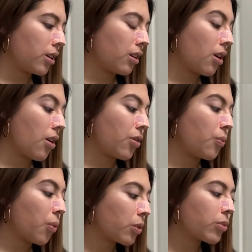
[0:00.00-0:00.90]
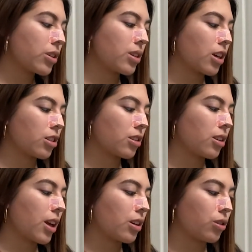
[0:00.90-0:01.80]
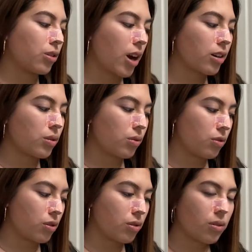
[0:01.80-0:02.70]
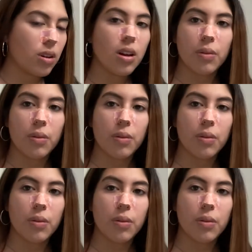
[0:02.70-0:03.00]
Like, one person actually said they had a gratitude journal,